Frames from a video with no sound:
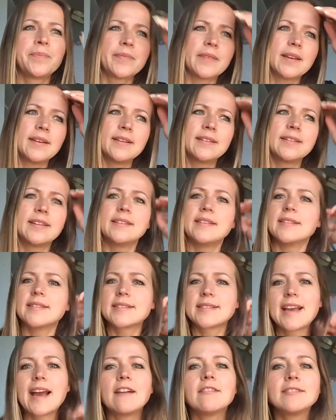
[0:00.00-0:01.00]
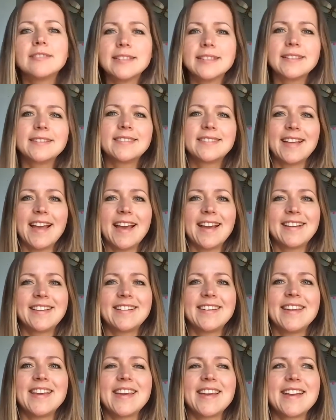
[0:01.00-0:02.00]
discounting
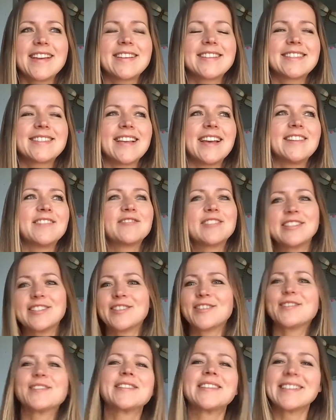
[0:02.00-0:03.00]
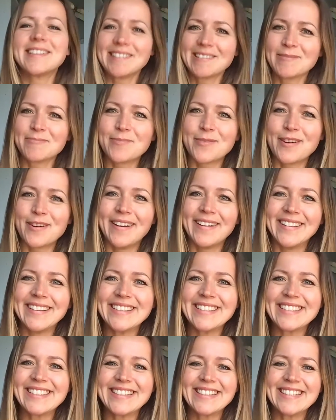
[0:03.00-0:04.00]
techniques and reducing the
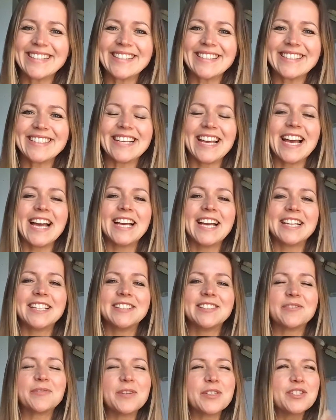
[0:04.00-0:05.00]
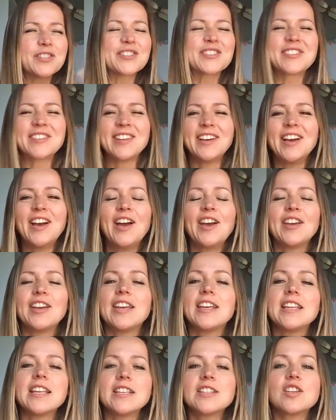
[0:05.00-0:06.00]
prices, and
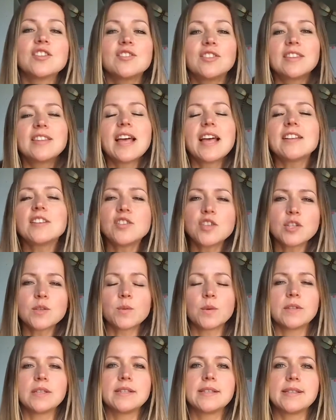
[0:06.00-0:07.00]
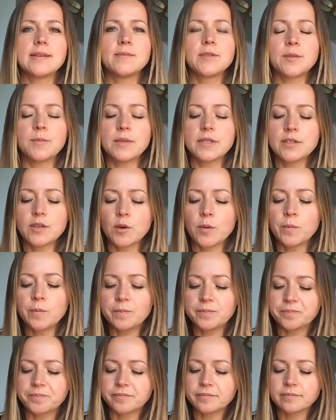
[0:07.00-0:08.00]
that's just what it seems to be. So
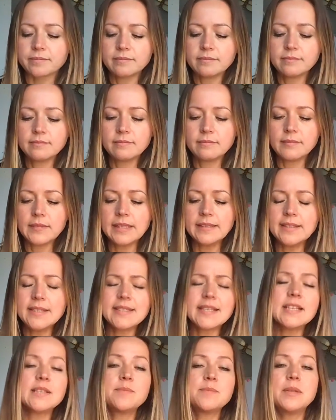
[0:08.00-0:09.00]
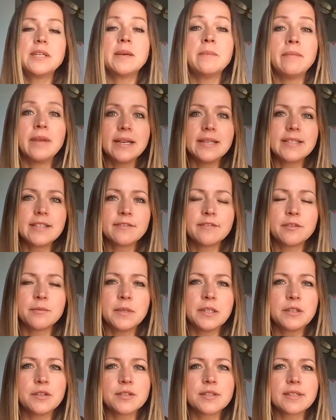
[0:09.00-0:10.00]
this has been amazing for
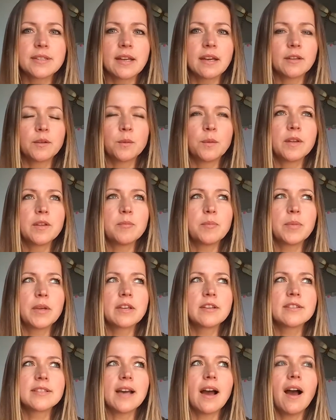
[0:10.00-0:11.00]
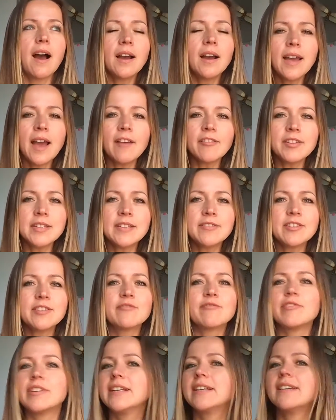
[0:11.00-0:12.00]
me to start with, because I
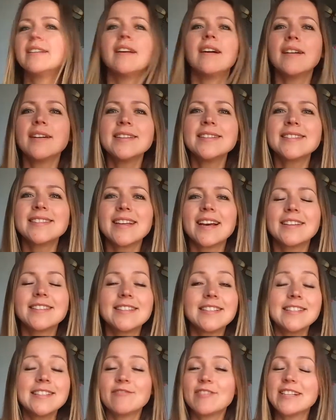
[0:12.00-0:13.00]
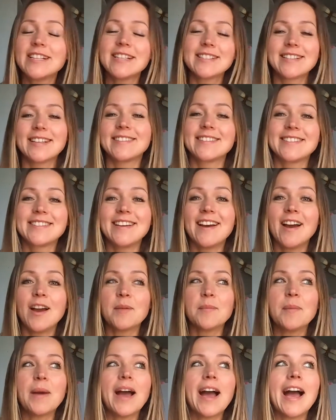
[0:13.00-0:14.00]
didn't realize at the
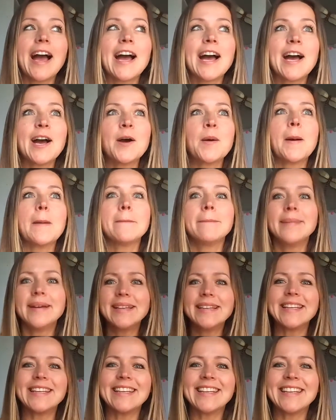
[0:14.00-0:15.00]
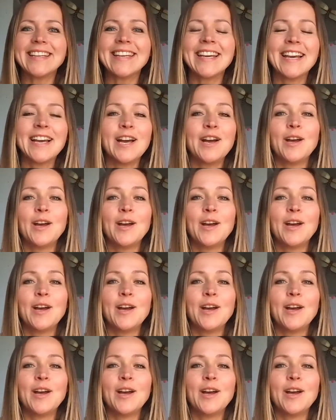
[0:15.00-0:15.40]
time how many